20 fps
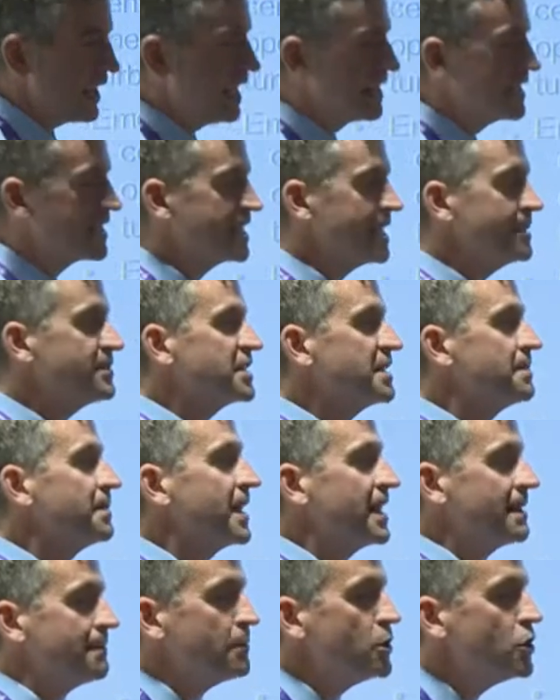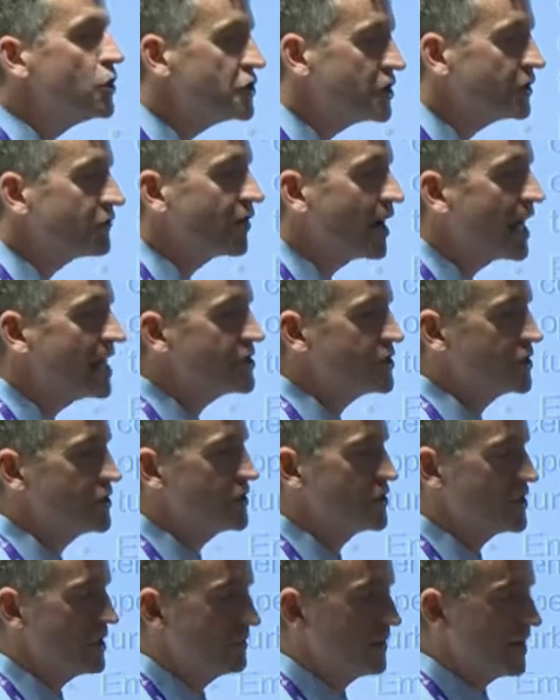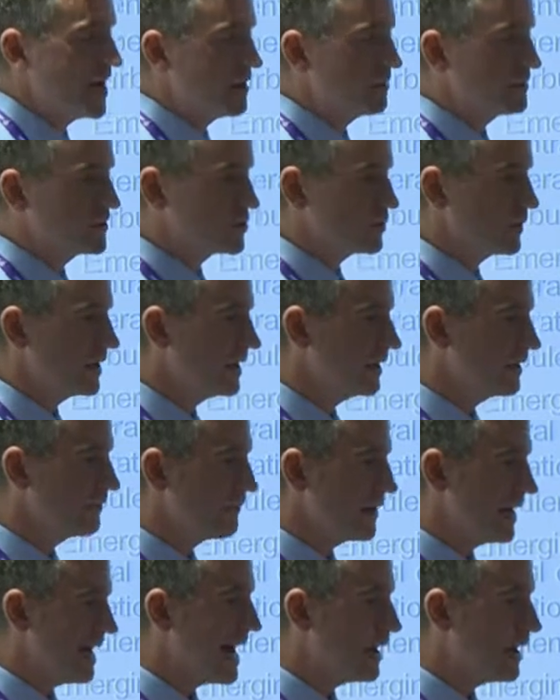there seems to be an emerging relationship now between